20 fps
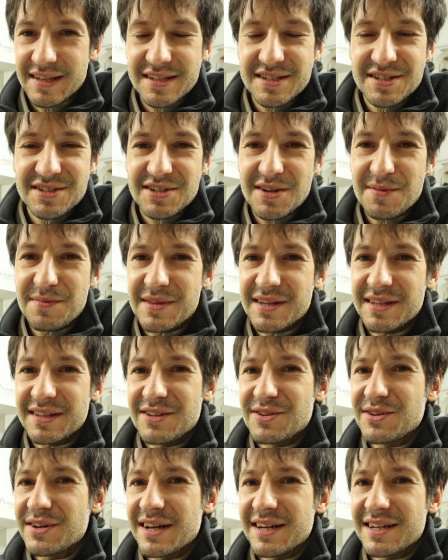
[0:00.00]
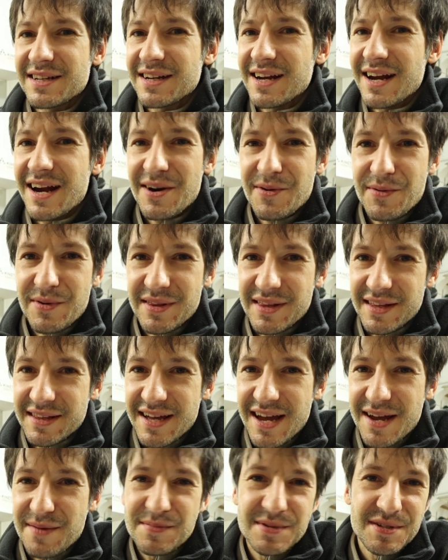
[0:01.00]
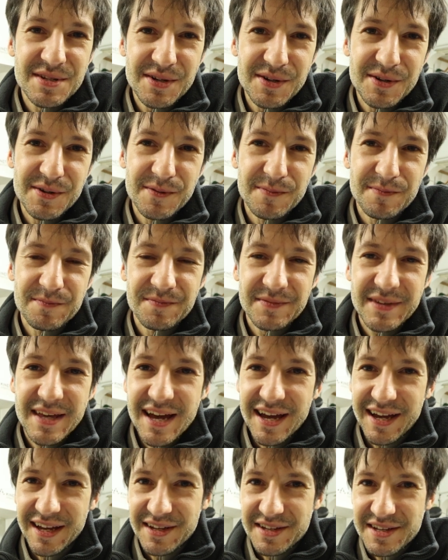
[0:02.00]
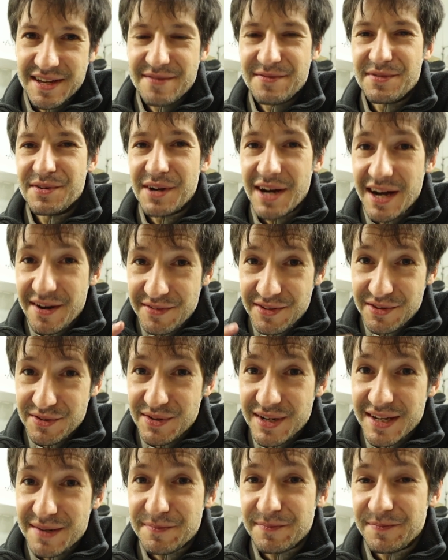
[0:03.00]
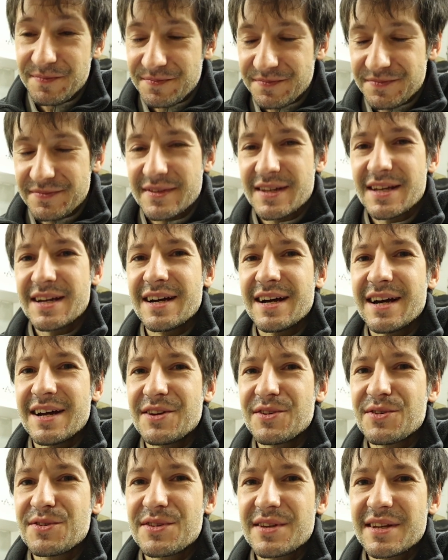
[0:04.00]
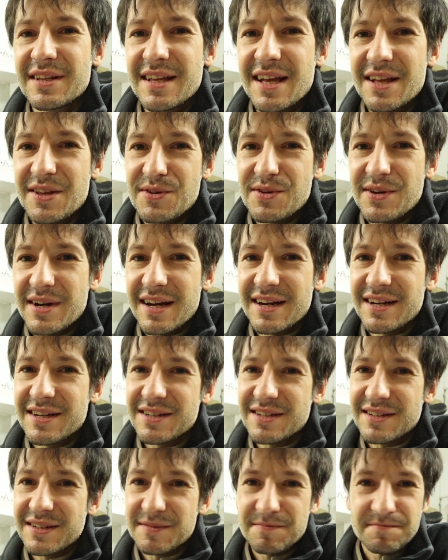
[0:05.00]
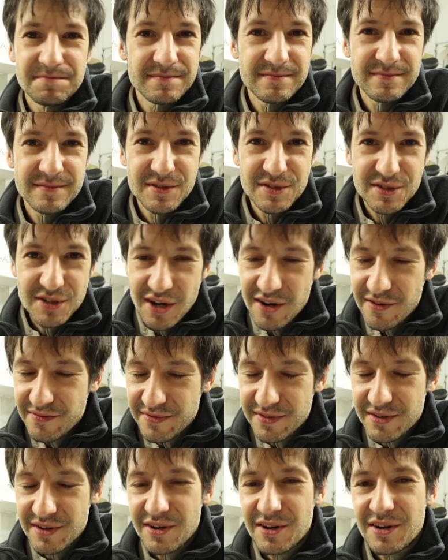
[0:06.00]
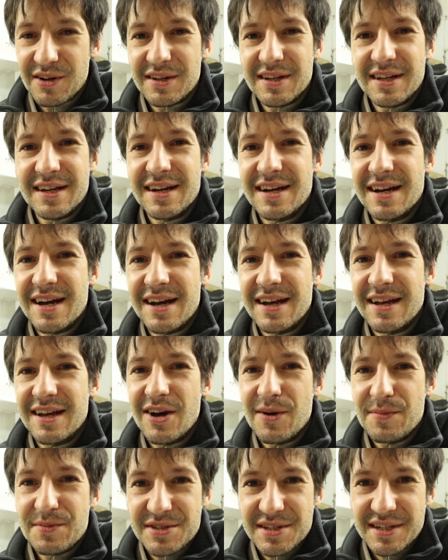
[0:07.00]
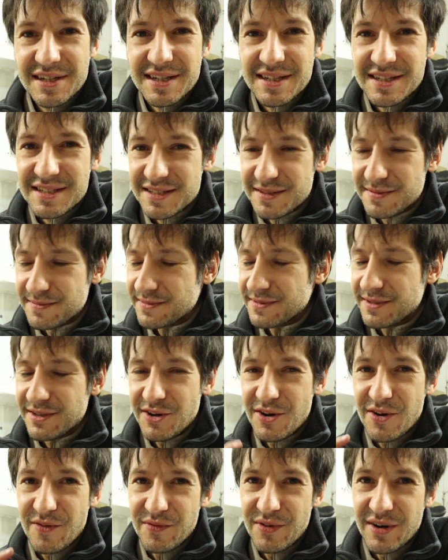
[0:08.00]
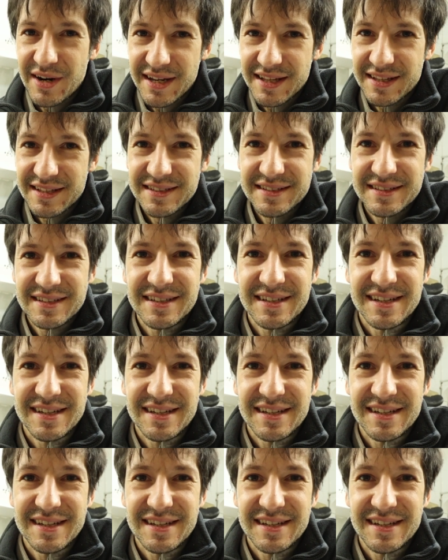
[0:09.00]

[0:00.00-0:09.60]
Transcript: It's something you can learn with the time. So yeah, if you have a dream and you think that you can solve all the obstacles, go for it.